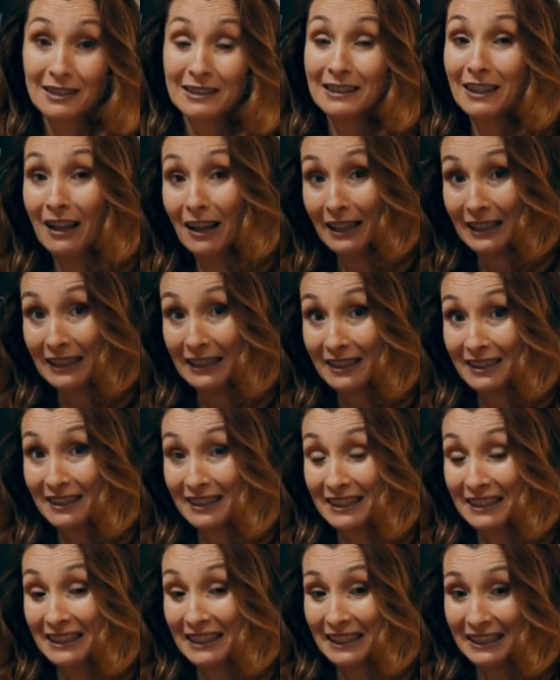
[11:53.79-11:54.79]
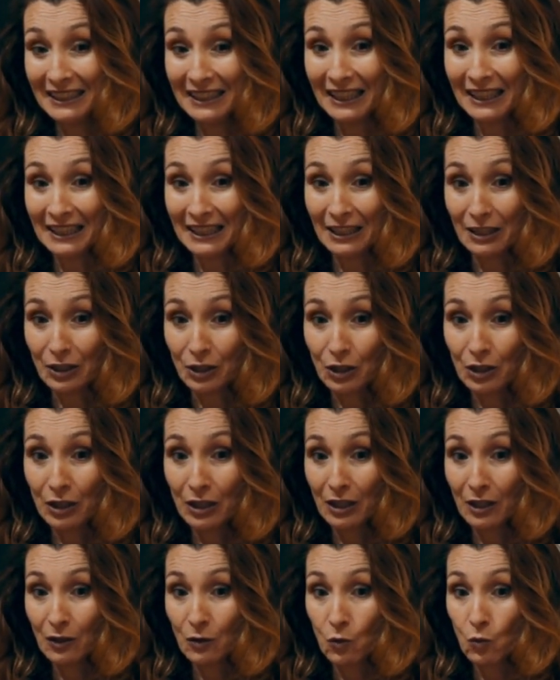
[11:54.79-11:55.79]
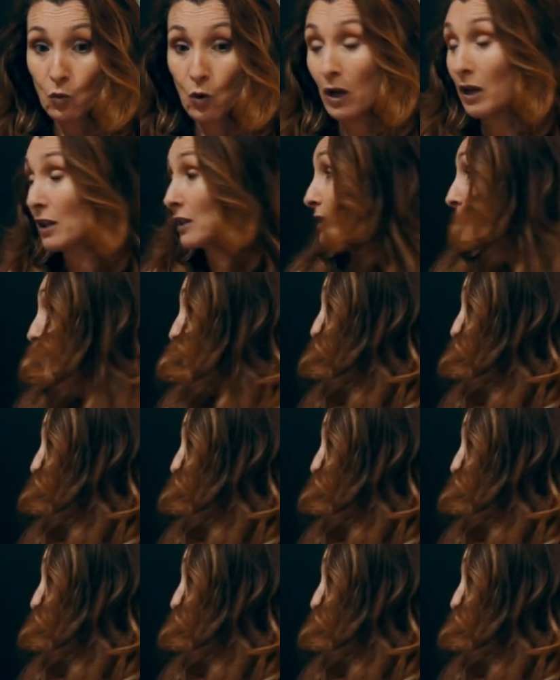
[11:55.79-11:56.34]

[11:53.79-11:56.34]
like an English word,